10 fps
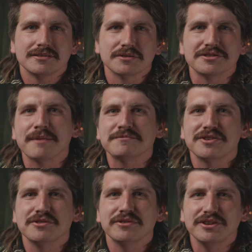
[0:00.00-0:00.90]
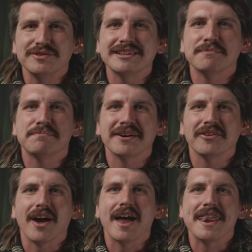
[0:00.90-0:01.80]
So step two, you need to
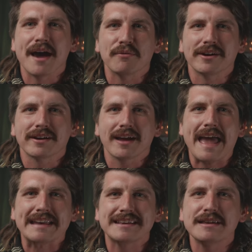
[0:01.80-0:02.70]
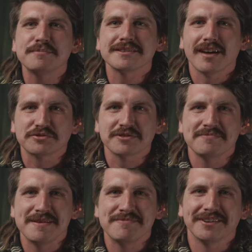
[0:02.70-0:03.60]
build a network and keep in touch
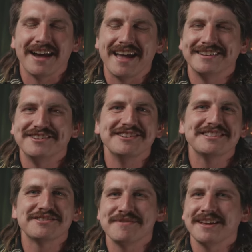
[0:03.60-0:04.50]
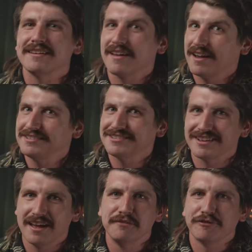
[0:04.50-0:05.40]
with people, and you need to be nice
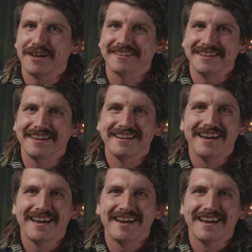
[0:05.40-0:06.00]
and friendly.